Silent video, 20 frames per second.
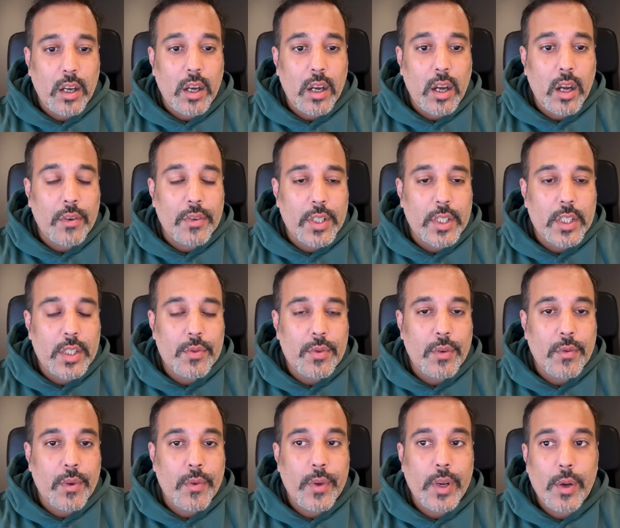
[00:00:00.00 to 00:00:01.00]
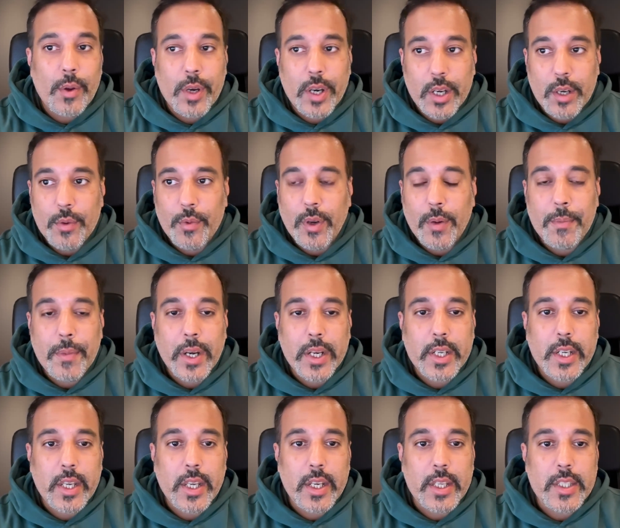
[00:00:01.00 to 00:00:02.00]
After this one, we will look into one
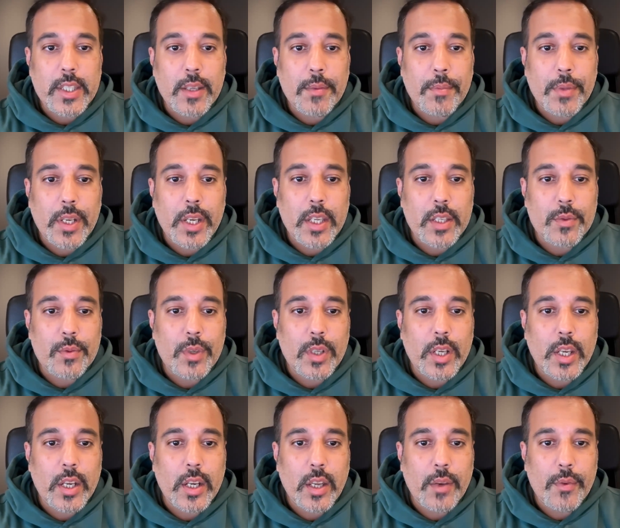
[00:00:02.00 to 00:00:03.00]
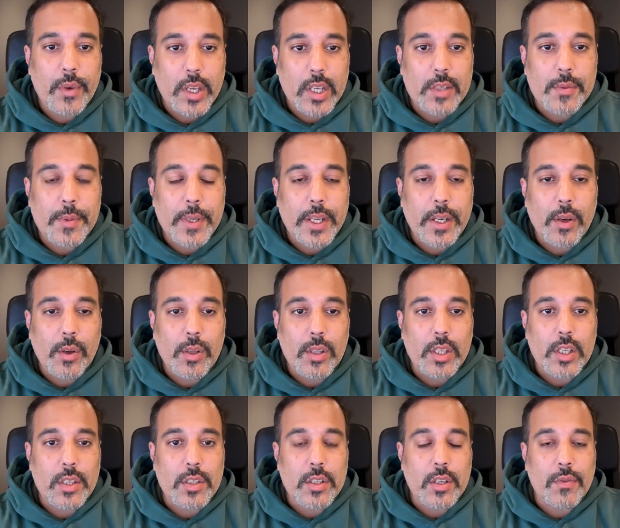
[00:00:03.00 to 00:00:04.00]
practical example as well, and I will explain all
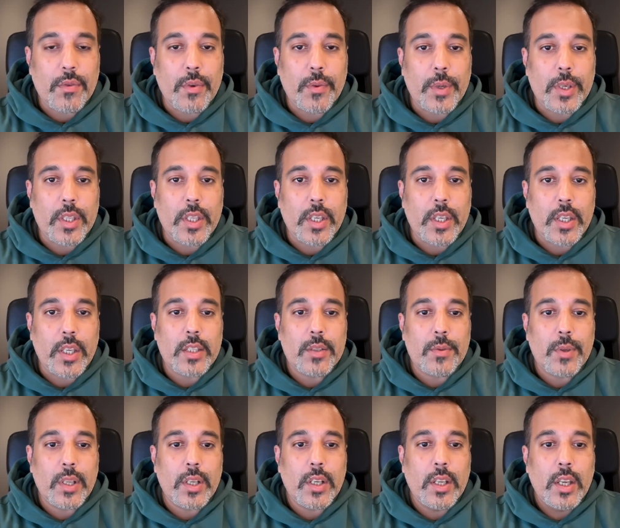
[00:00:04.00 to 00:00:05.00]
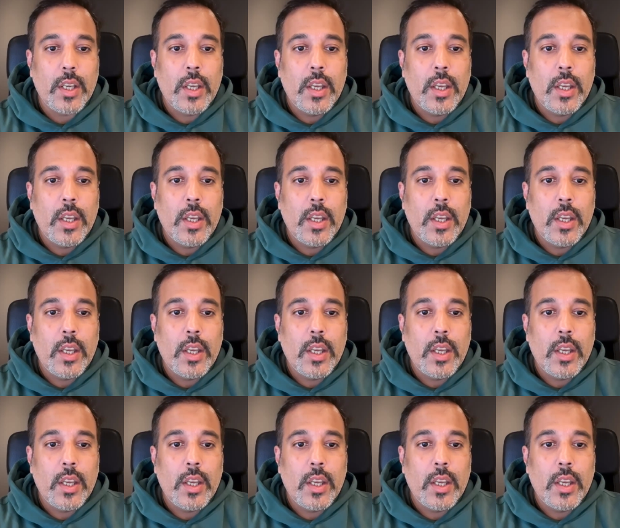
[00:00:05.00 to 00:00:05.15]
this stuff over there as well.